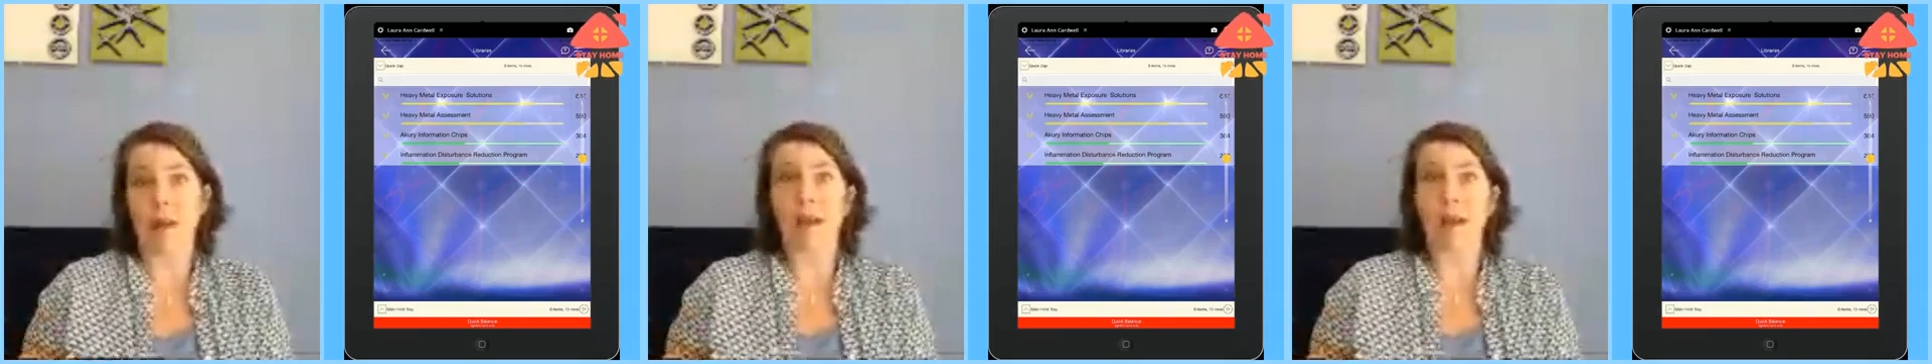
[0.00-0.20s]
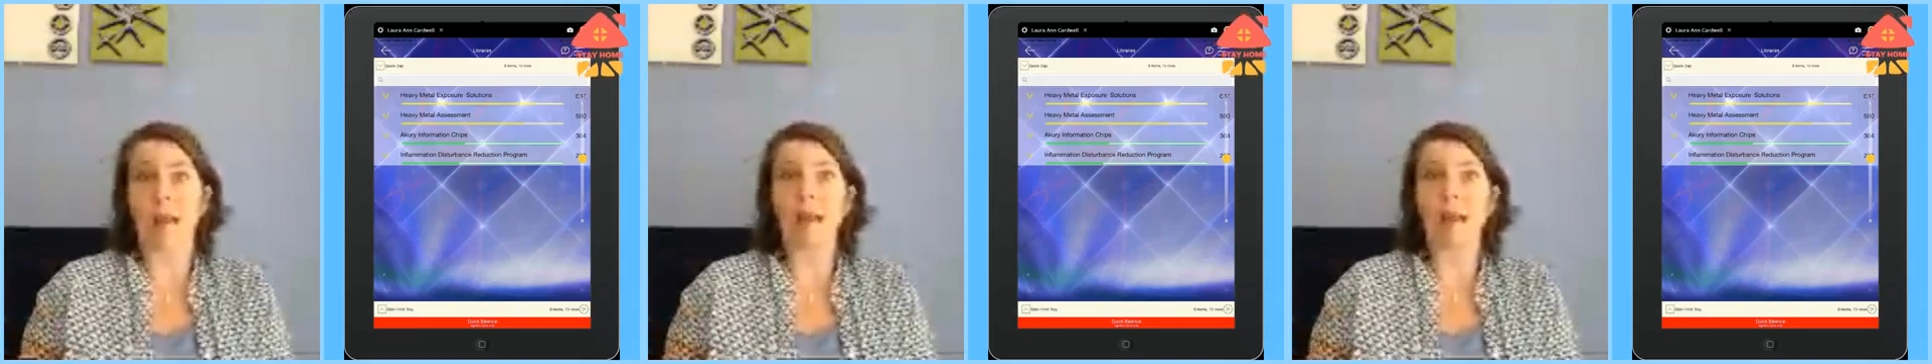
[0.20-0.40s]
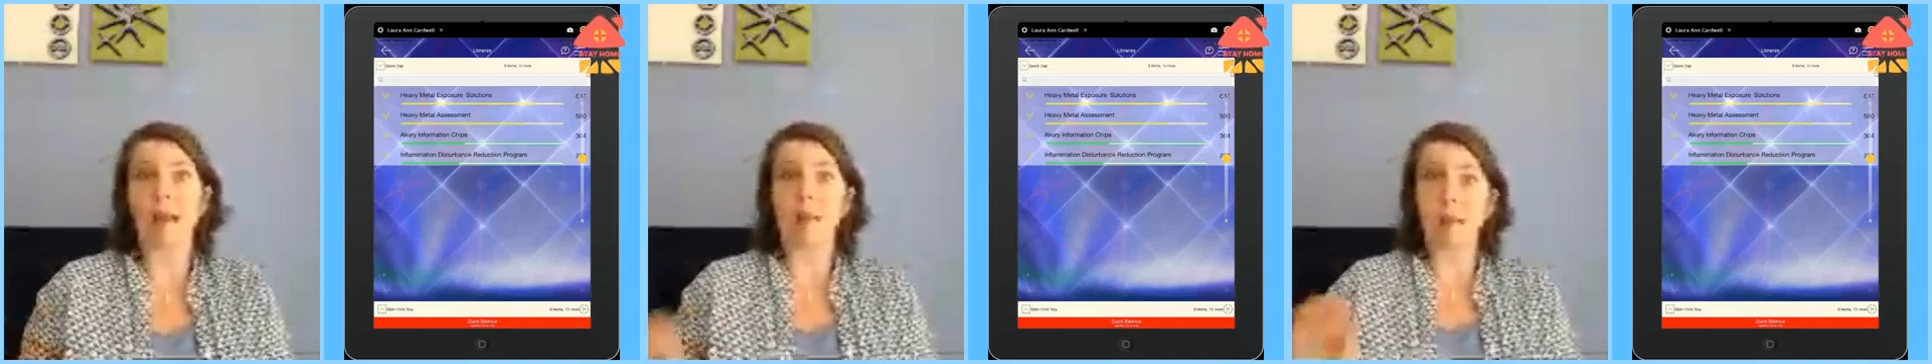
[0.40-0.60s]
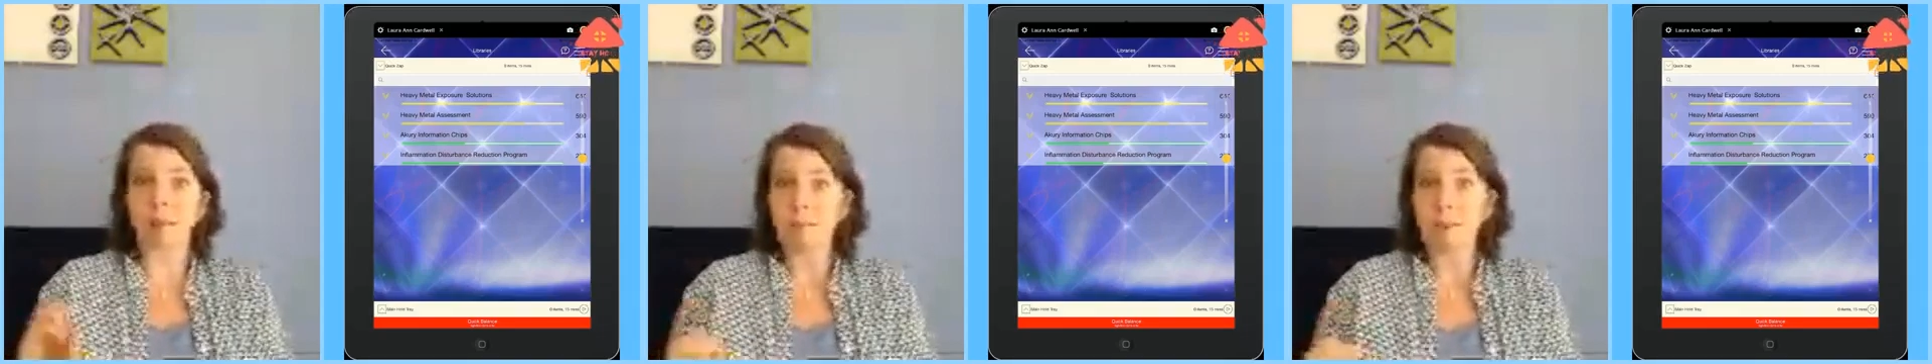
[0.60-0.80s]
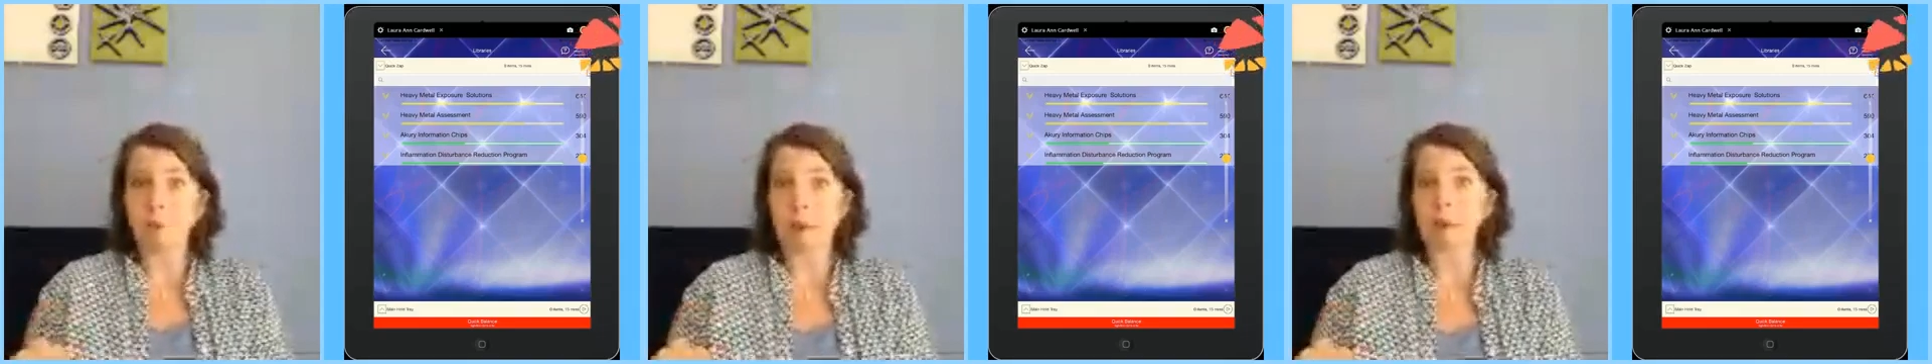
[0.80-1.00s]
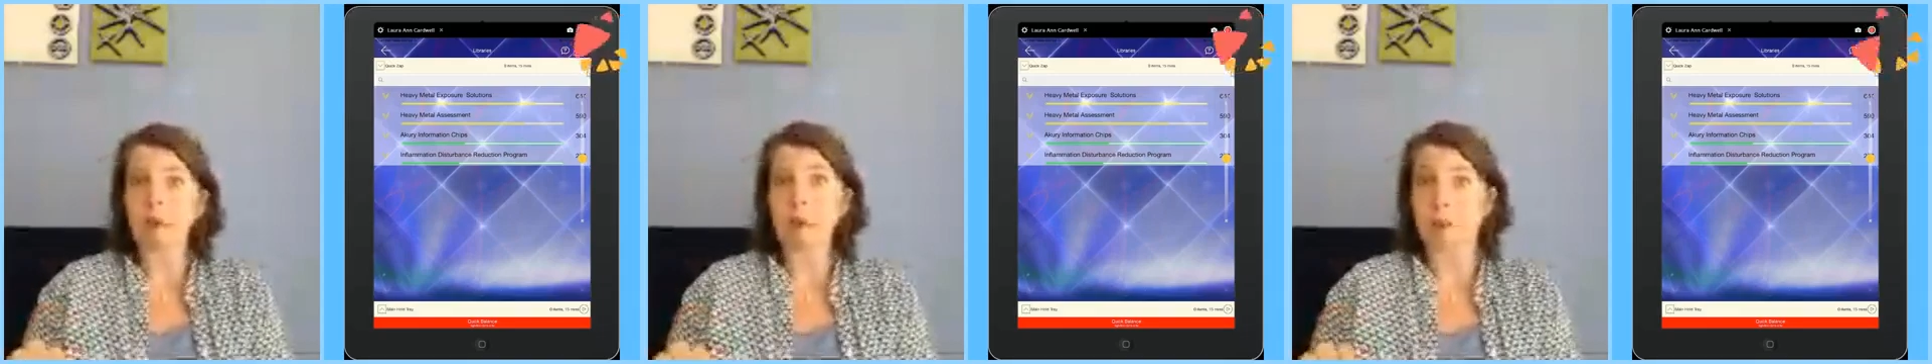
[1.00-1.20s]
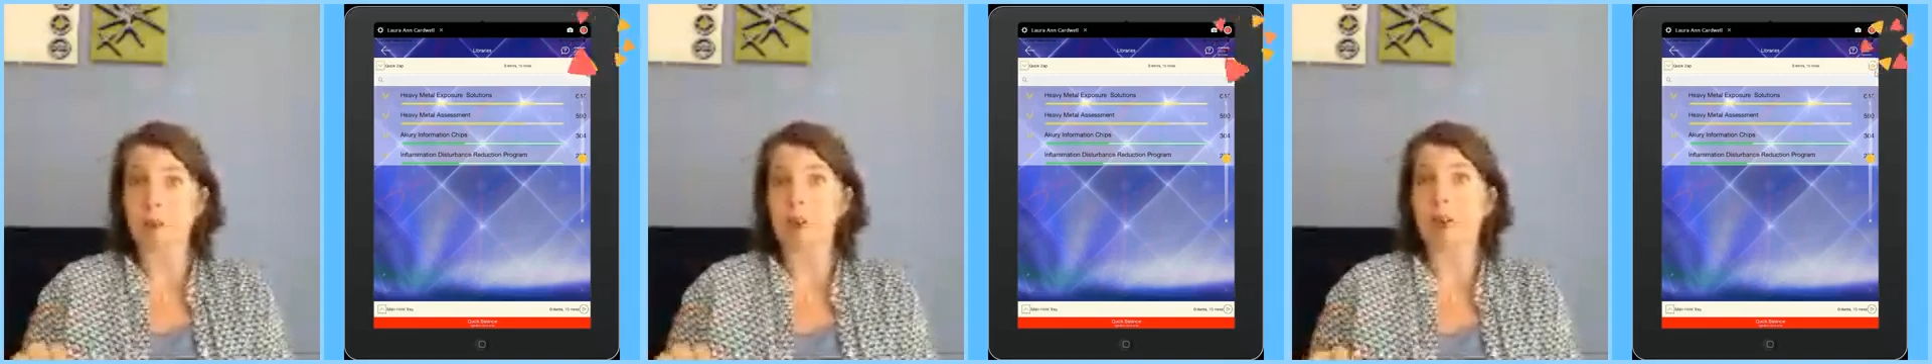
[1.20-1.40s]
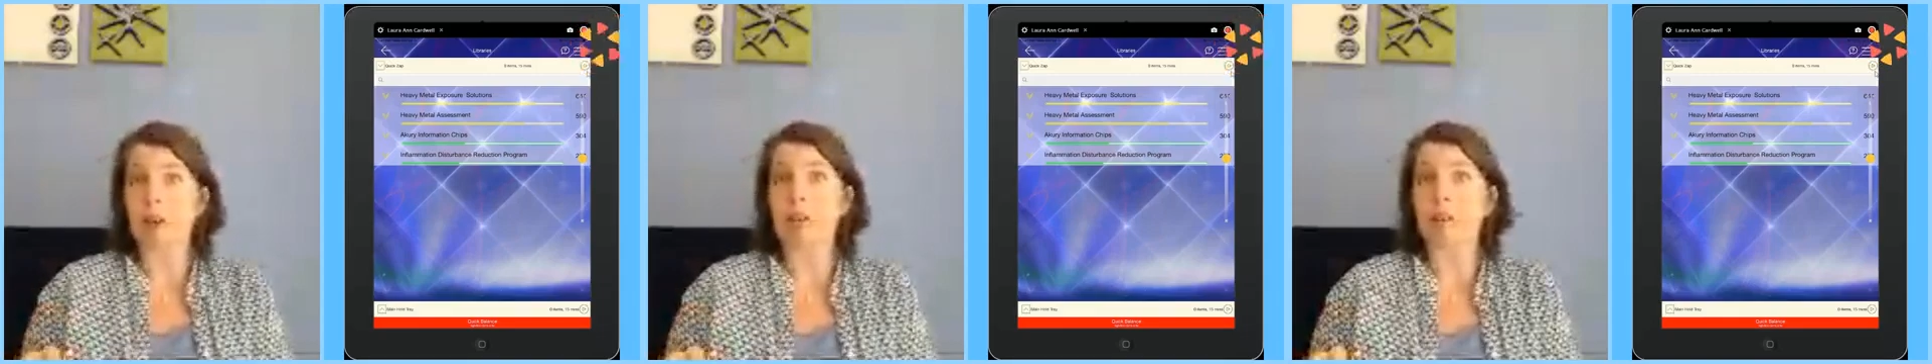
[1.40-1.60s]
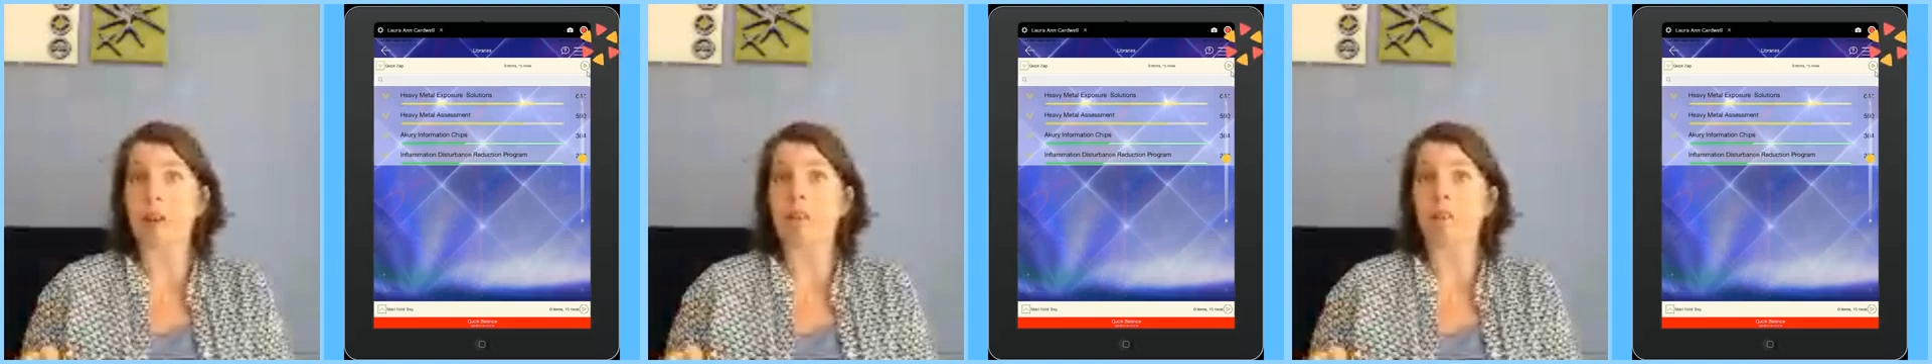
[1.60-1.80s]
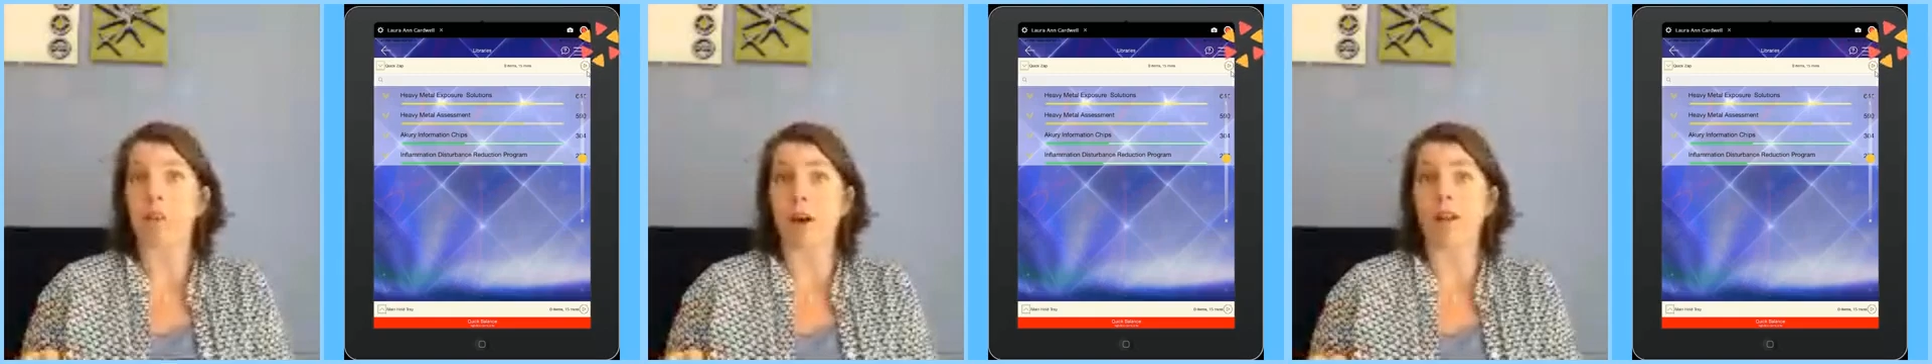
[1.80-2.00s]
And so inflammation is a good
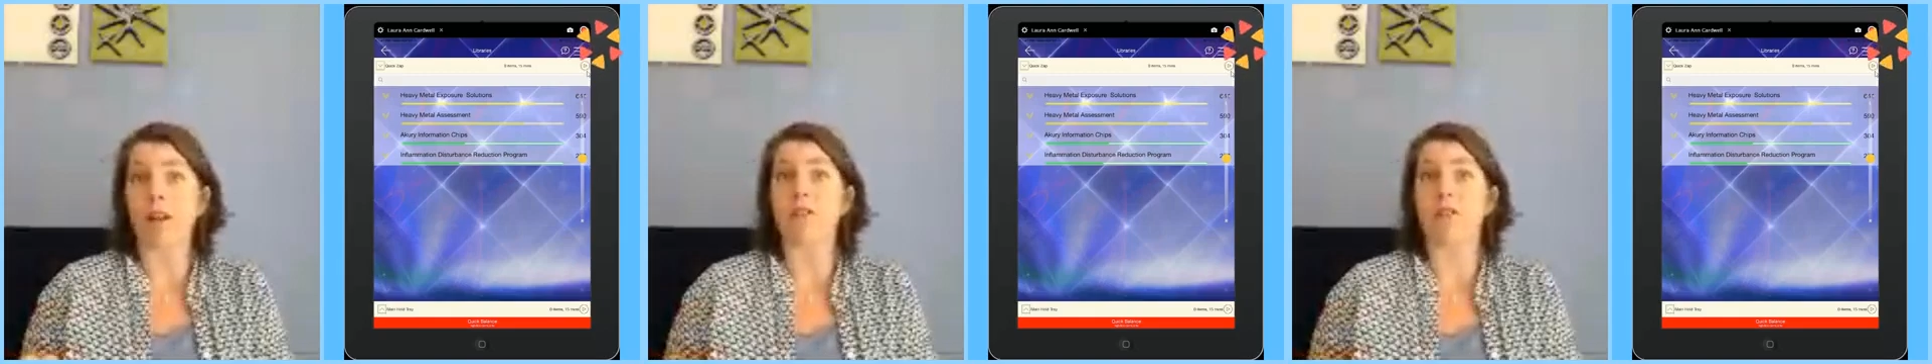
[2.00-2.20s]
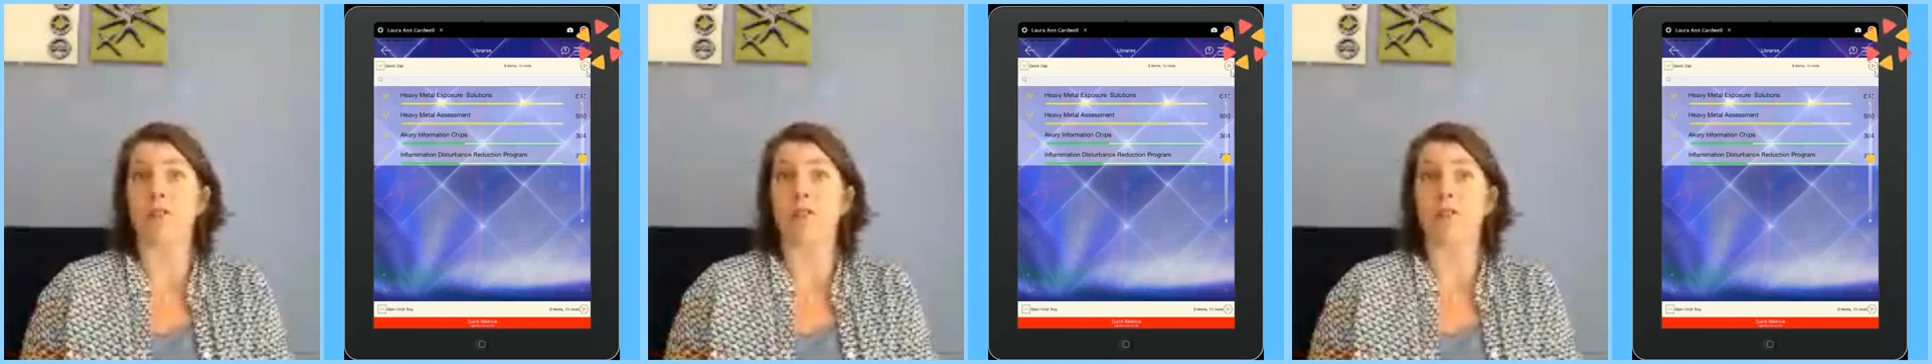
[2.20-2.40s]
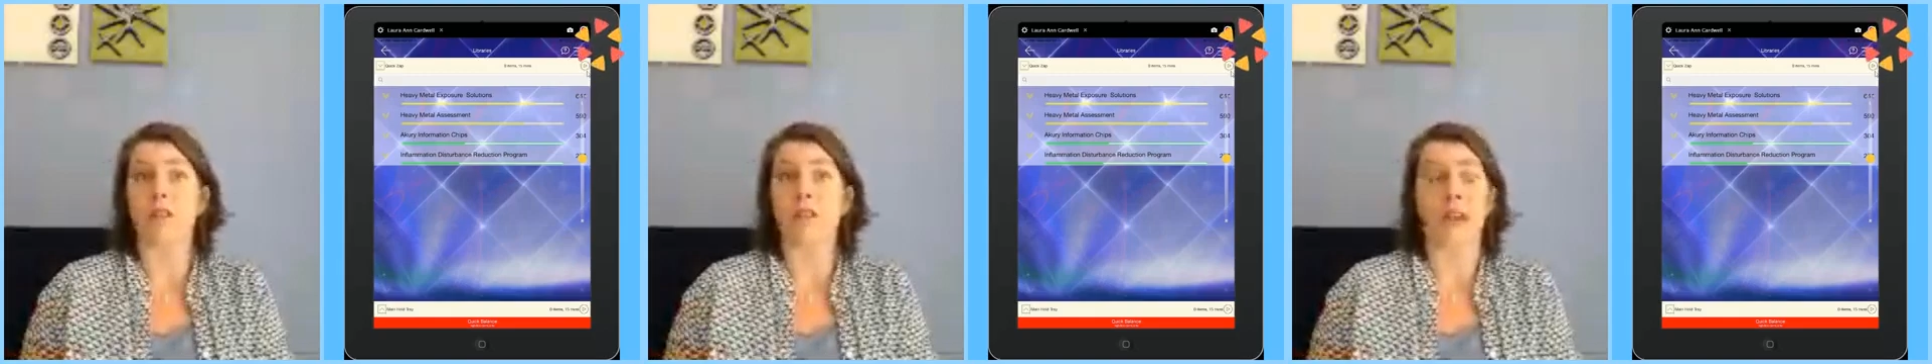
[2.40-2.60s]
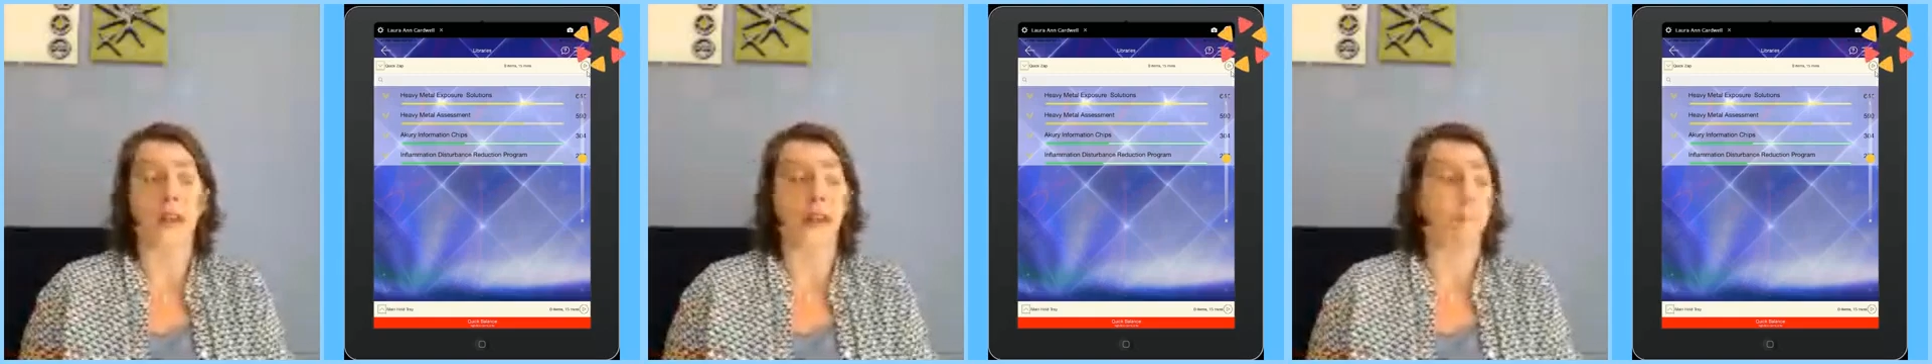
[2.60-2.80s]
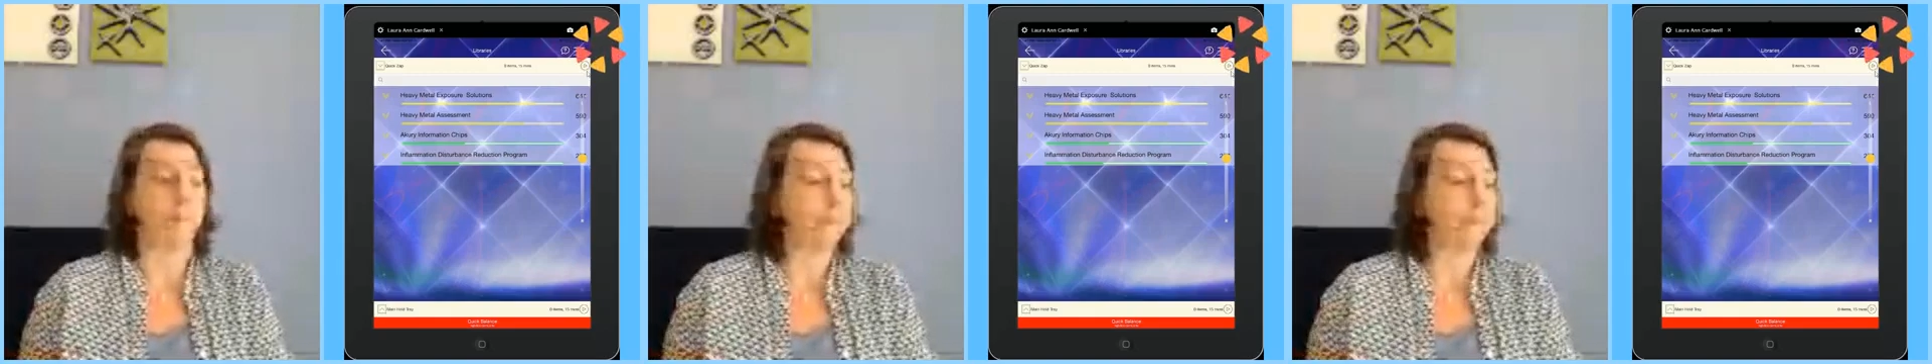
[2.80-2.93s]
thing for us to look at.